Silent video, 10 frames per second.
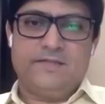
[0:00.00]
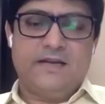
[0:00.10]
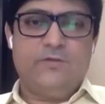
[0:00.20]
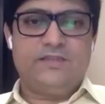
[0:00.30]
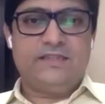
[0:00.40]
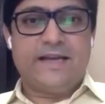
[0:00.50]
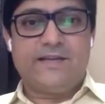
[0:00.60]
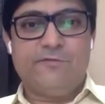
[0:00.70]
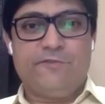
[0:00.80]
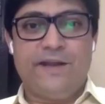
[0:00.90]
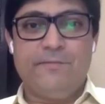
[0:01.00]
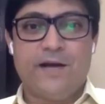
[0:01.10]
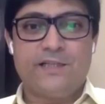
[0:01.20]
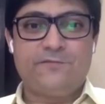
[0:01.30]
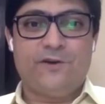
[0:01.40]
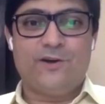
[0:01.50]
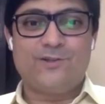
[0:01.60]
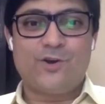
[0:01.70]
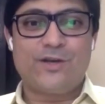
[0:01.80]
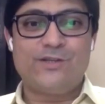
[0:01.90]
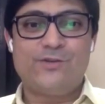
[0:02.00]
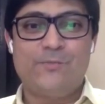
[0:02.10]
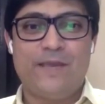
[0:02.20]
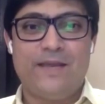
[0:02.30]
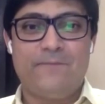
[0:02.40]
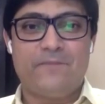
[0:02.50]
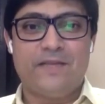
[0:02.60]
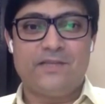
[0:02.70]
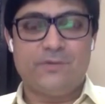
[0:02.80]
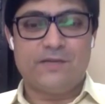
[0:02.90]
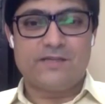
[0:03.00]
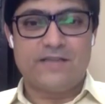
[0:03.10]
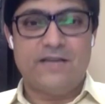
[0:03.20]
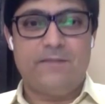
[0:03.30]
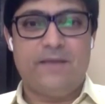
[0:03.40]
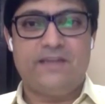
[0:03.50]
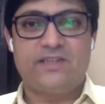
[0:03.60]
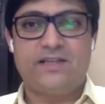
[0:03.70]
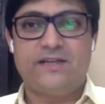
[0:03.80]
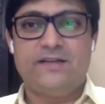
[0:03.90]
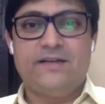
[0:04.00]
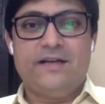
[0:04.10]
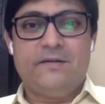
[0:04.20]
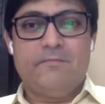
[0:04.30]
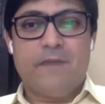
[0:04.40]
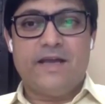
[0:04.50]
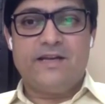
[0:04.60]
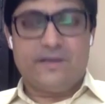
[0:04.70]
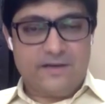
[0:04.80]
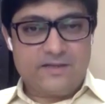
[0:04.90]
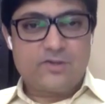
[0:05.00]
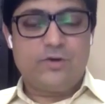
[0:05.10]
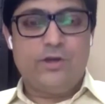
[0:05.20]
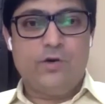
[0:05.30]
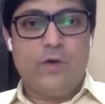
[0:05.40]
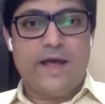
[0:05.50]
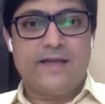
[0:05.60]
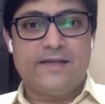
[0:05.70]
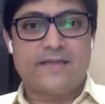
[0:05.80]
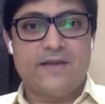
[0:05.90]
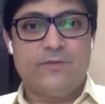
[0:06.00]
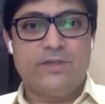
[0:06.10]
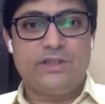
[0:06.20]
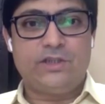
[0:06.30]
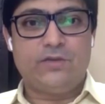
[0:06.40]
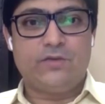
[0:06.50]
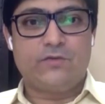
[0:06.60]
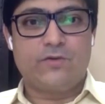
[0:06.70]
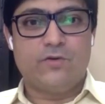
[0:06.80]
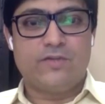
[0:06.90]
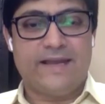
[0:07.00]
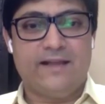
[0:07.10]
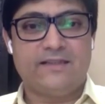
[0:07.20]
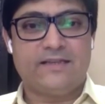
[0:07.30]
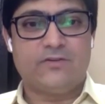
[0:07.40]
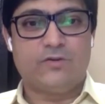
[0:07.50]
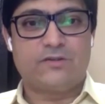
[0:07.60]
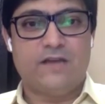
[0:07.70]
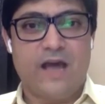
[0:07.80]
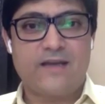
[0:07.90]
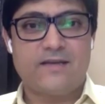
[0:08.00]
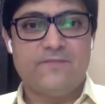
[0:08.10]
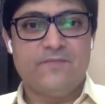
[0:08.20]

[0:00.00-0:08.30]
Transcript: Mr. Luigi, thank you very much for talking to me. It was really a pleasure. My regards to you, and I wish you good health and good luck.